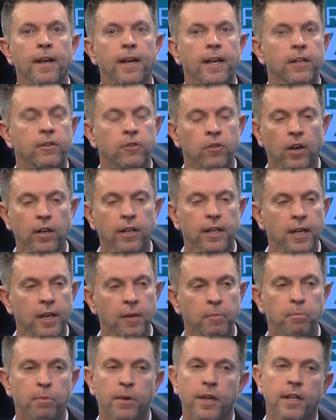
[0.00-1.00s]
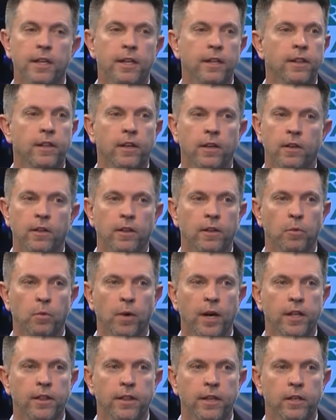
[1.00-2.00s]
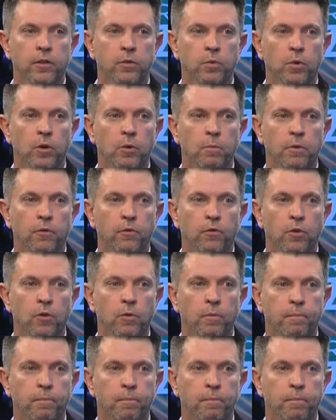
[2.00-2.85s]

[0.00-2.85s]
It's not going to be the way things were before.